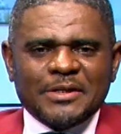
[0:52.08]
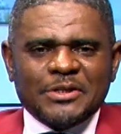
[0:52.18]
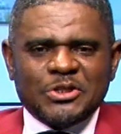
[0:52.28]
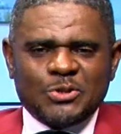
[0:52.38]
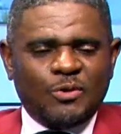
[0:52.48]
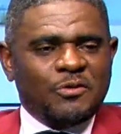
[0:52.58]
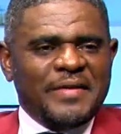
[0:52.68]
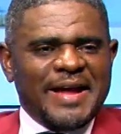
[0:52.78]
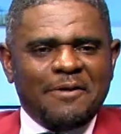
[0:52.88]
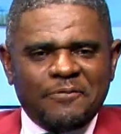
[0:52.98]
She's one of
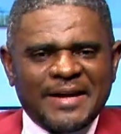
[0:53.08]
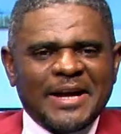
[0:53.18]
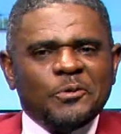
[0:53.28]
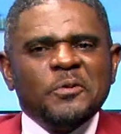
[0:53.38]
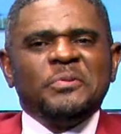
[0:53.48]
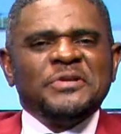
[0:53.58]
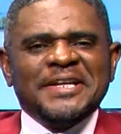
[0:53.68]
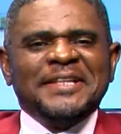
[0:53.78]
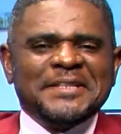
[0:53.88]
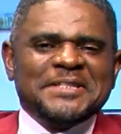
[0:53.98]
the African
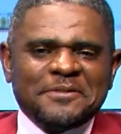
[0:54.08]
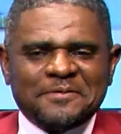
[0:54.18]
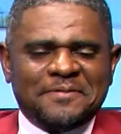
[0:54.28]
representatives.